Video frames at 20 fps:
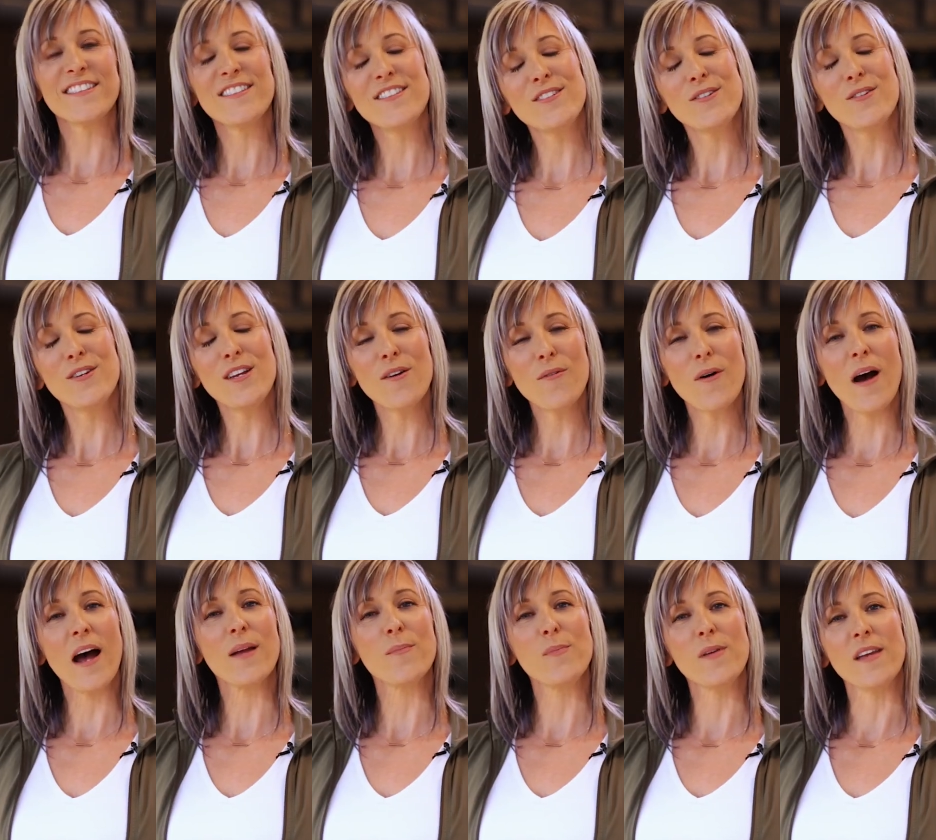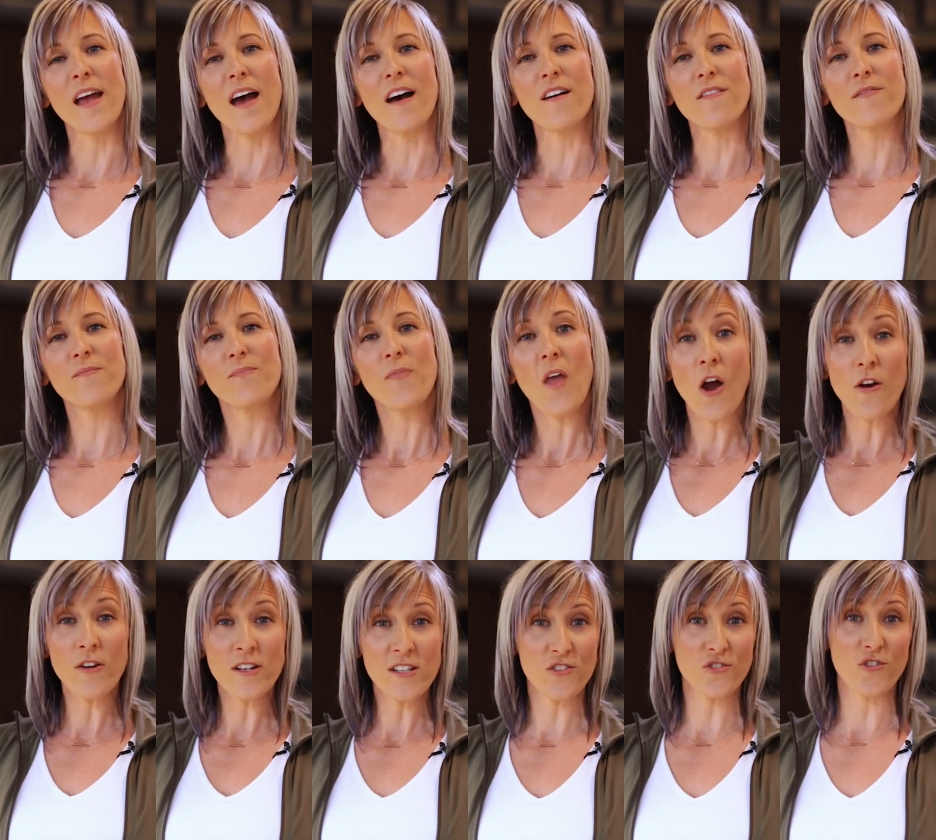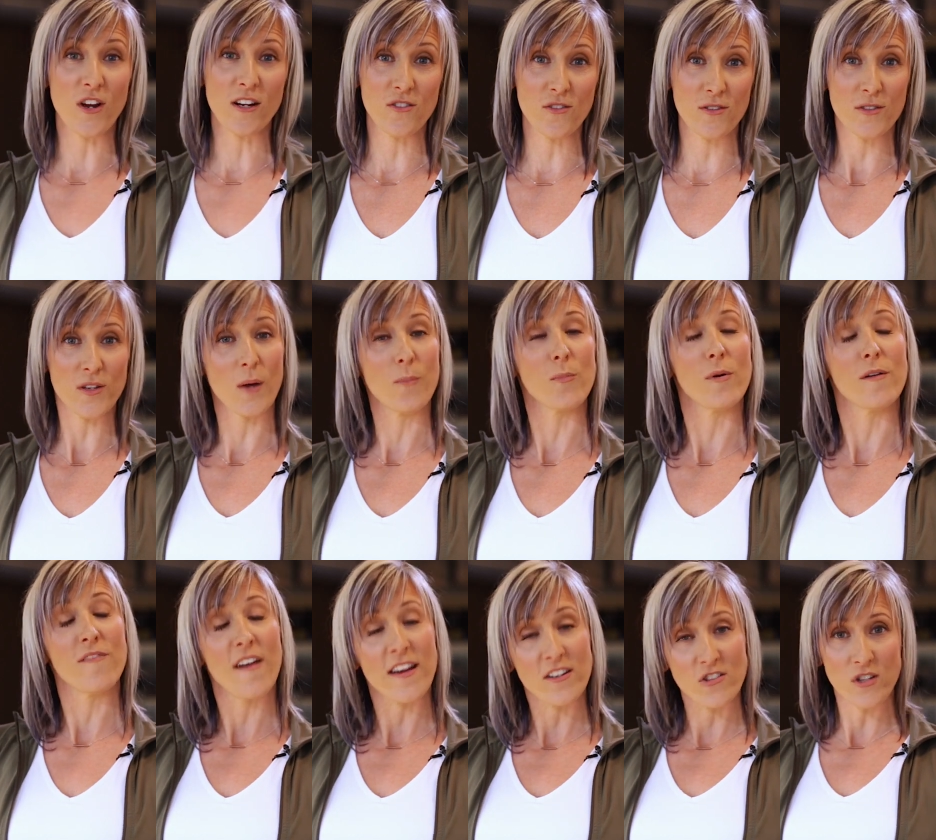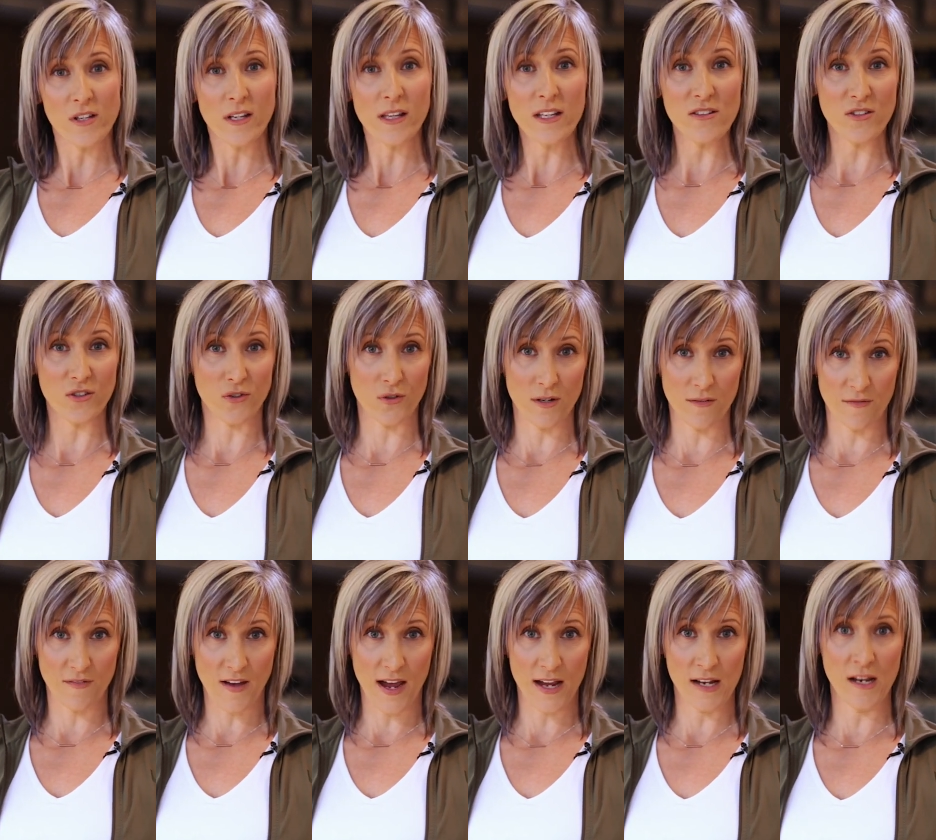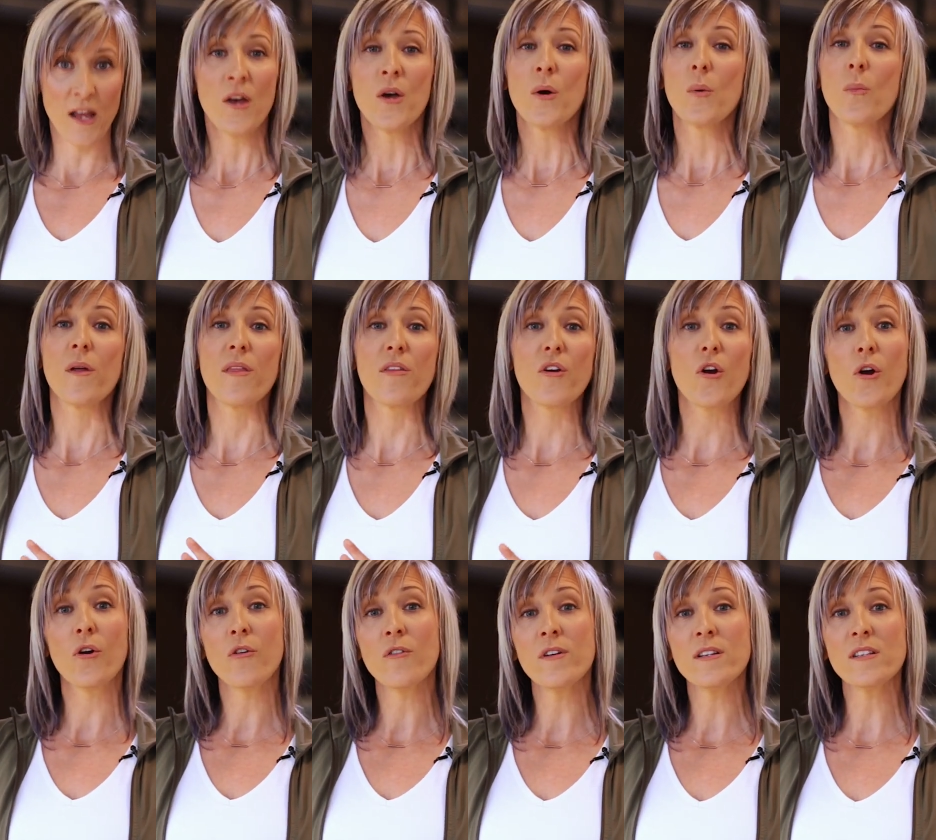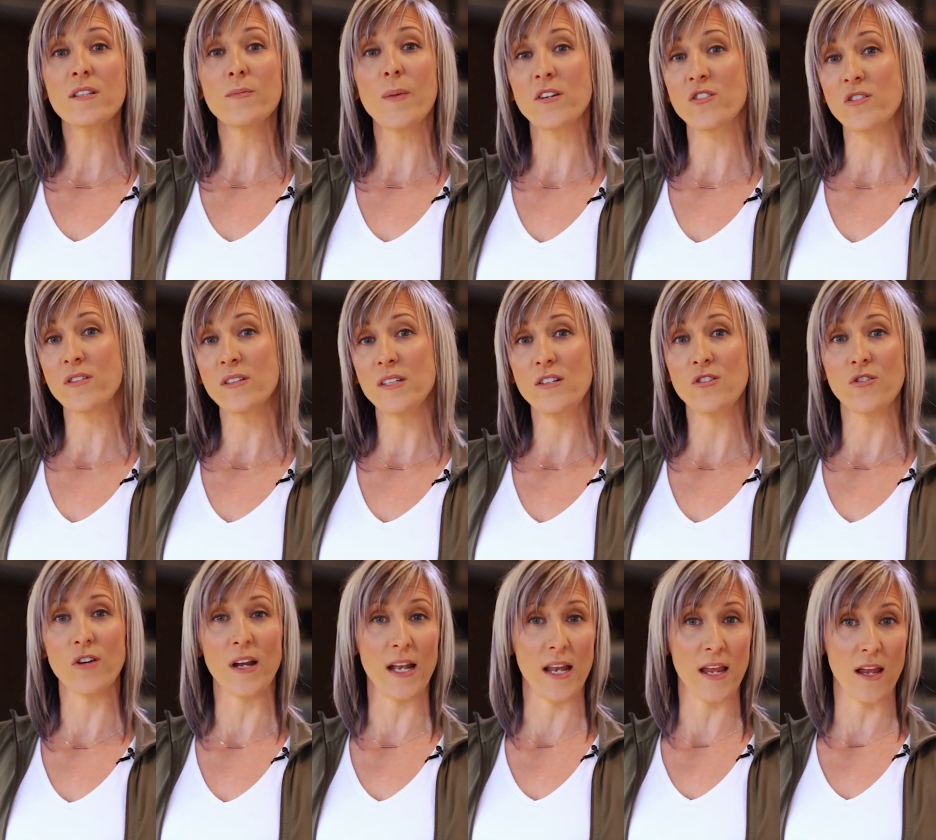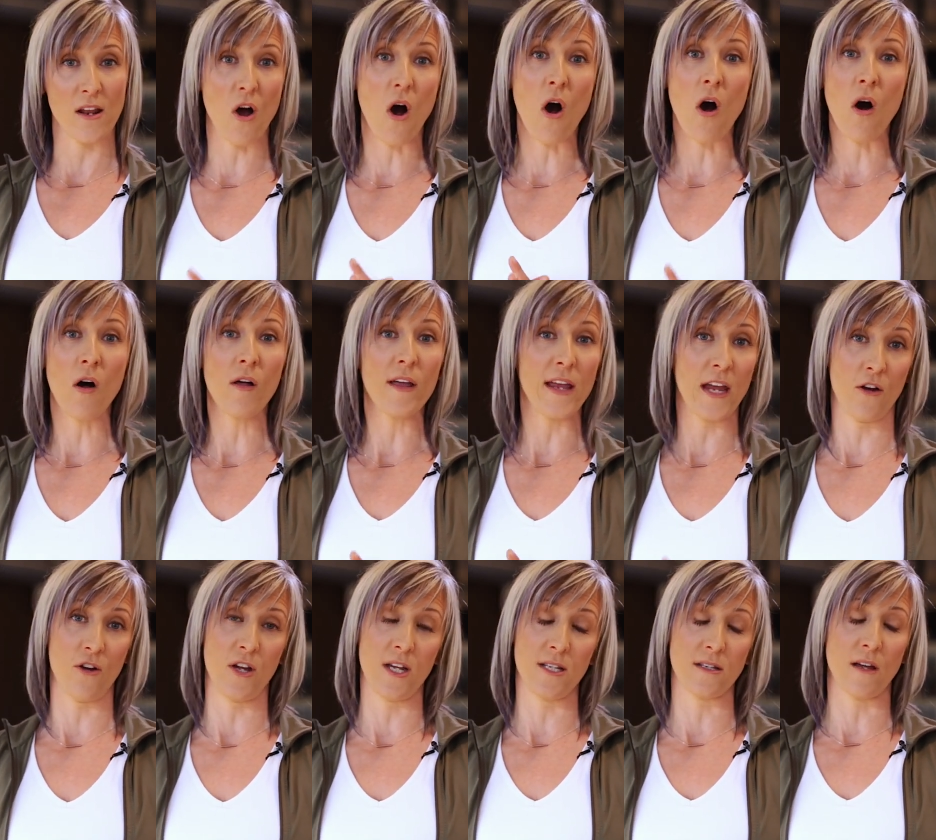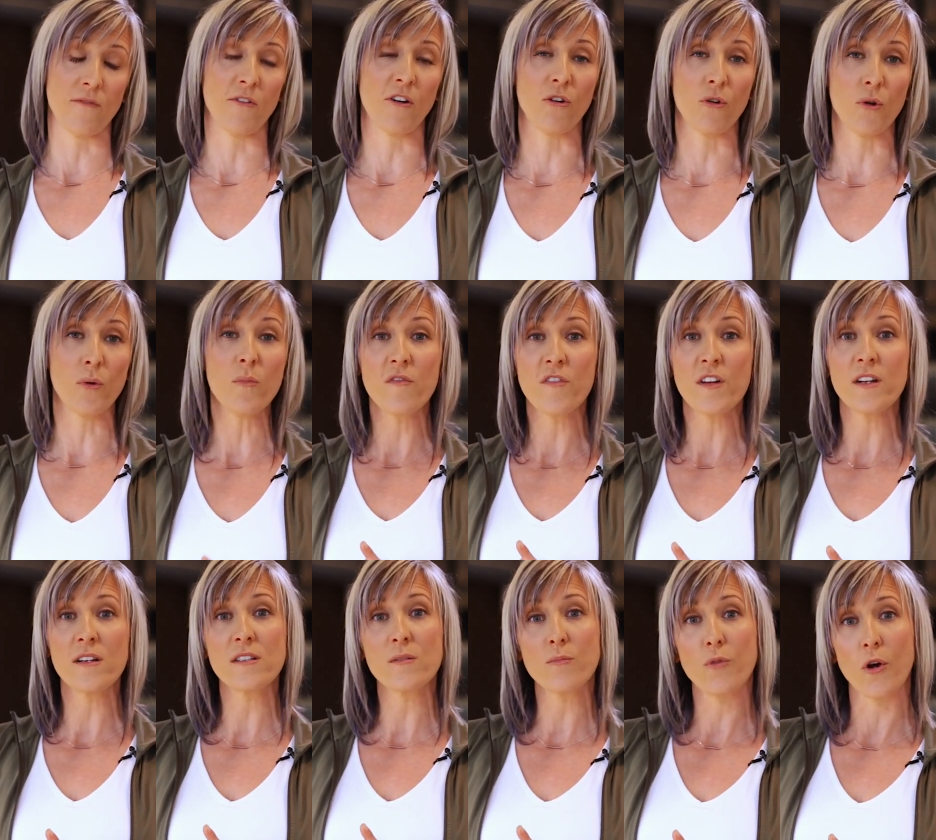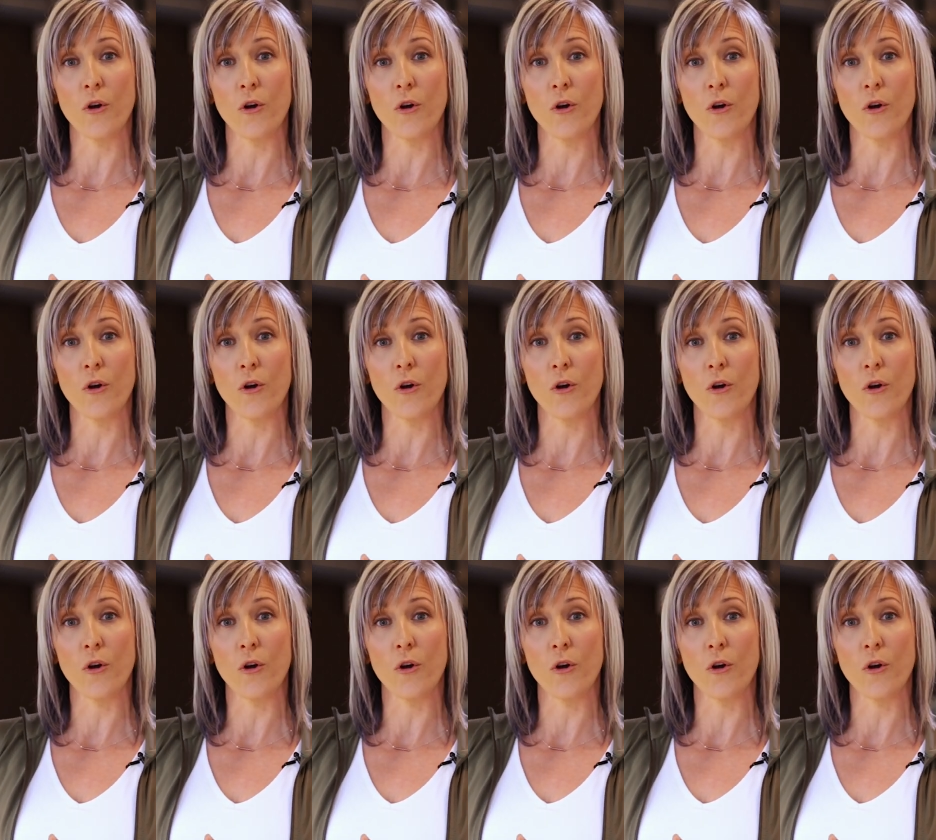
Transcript: At Studio I P F, our instructors are professionally certified with current specialty training in all areas of our group fitness